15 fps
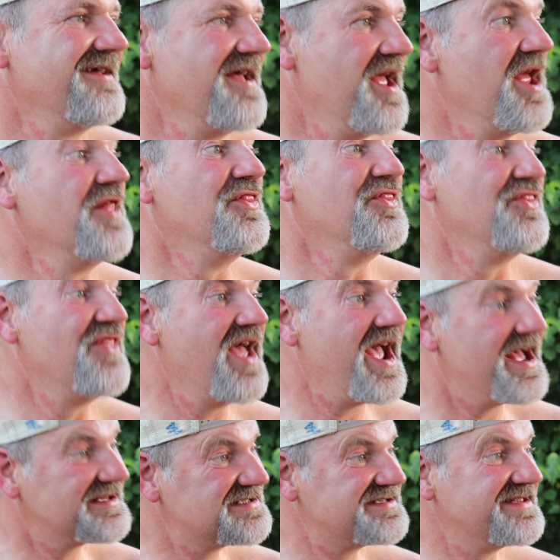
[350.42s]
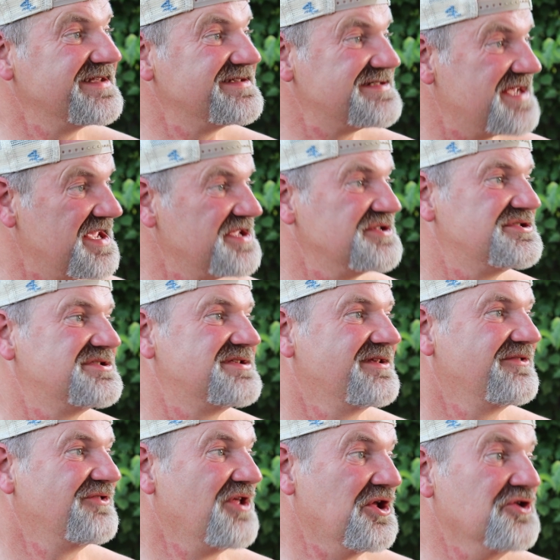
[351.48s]
And that's the taste
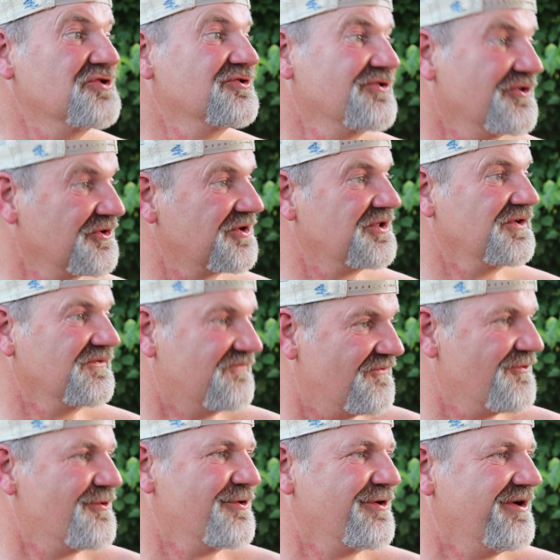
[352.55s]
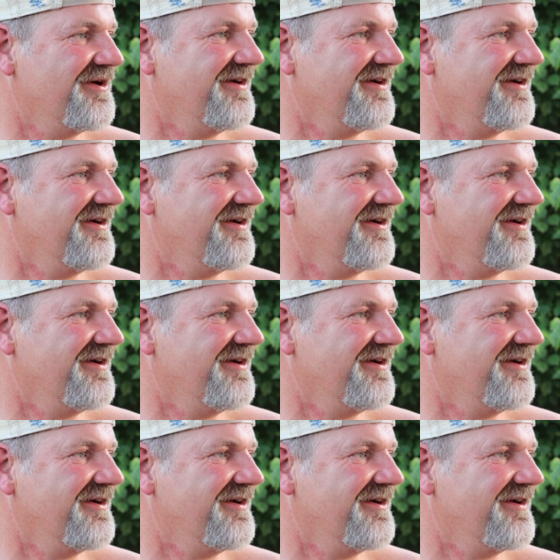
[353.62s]
that you're looking for.